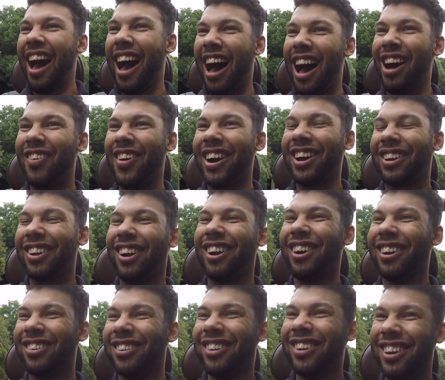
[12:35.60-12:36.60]
Oh my
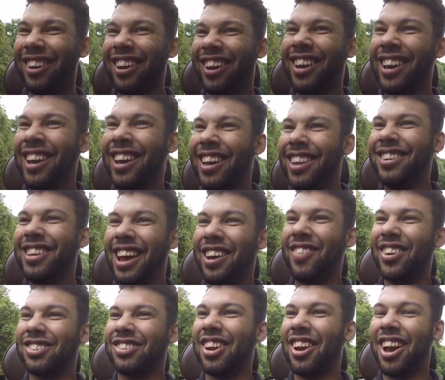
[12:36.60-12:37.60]
God, they
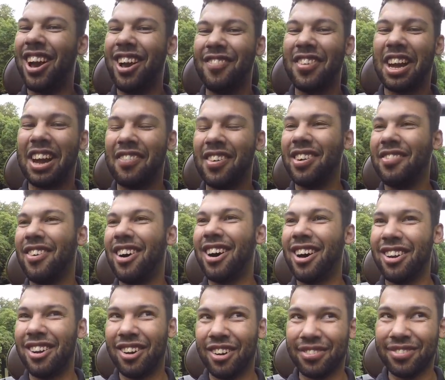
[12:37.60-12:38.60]
must have heard me coming a
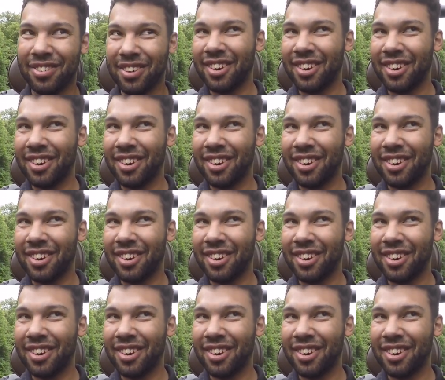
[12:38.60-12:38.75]
mile off.